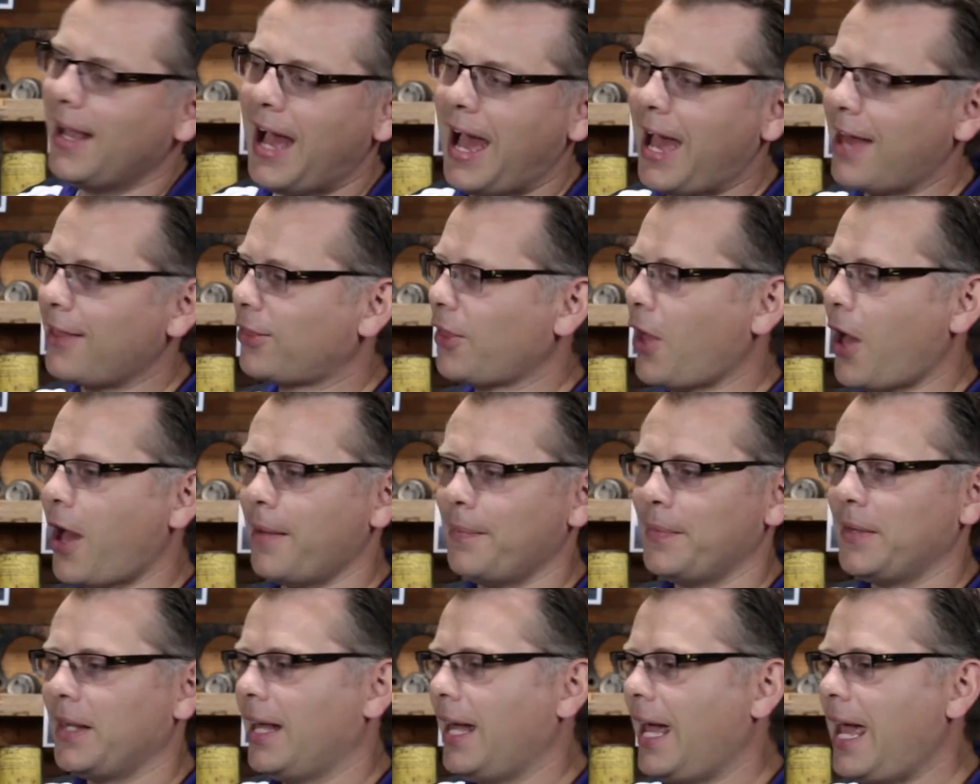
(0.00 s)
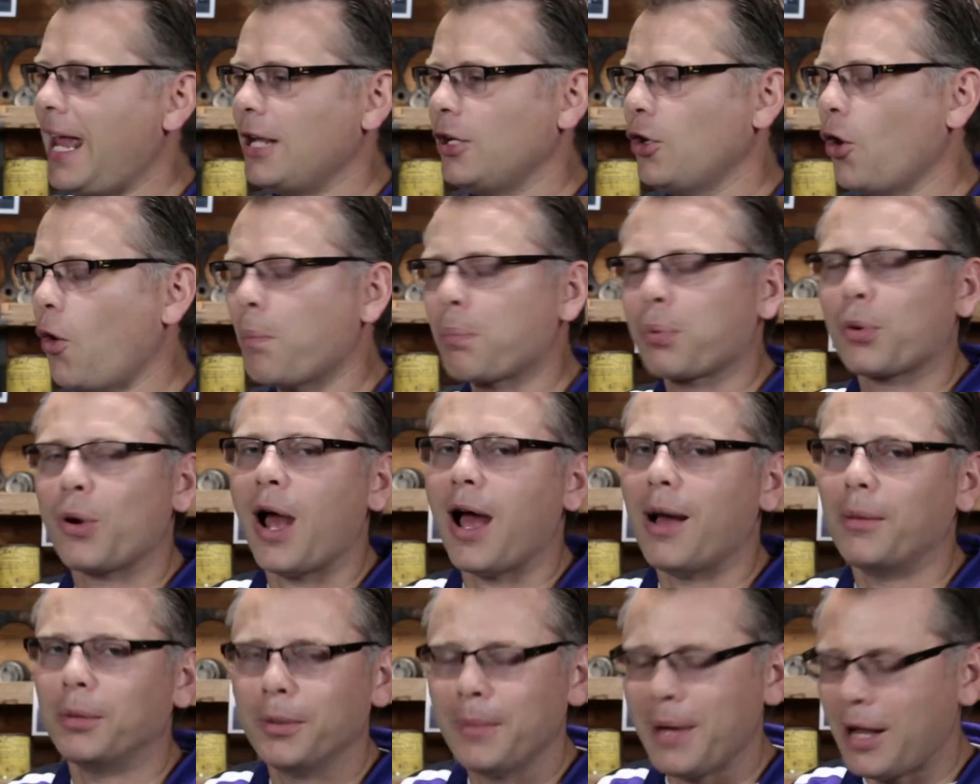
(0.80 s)
I thought, hey, no
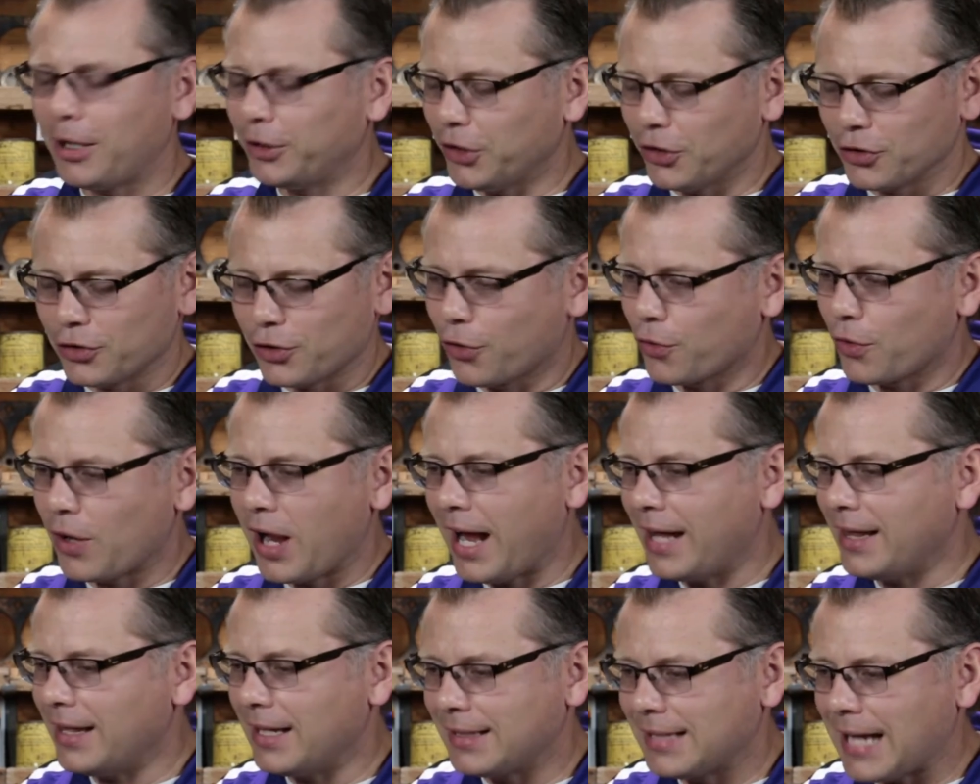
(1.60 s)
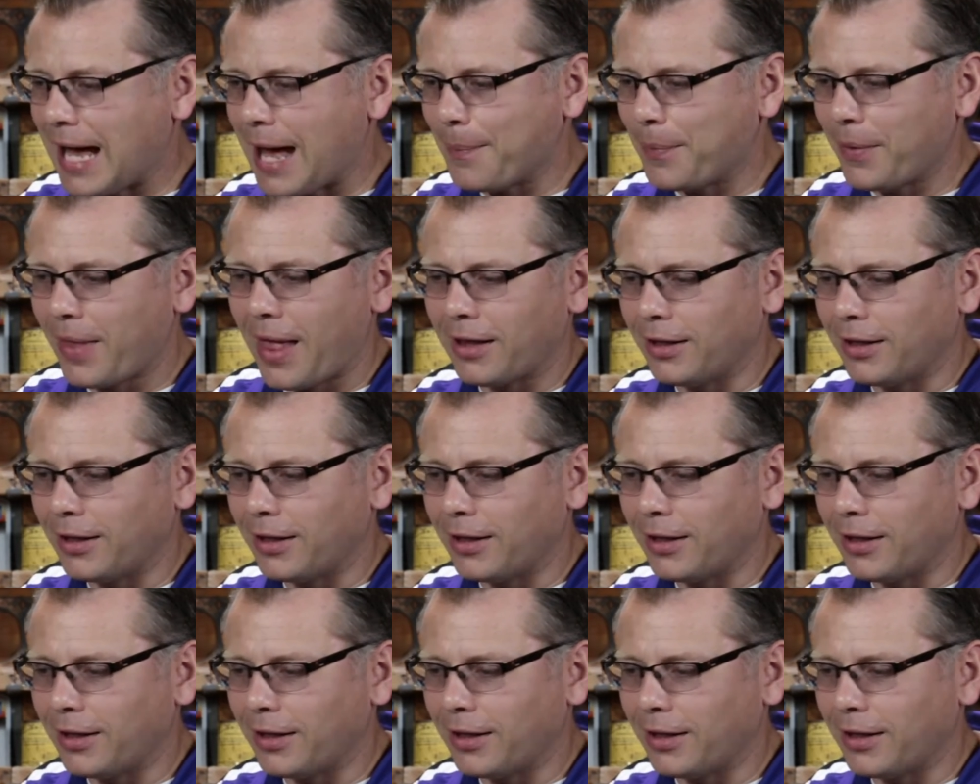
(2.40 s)
problem, I'll just grind the top of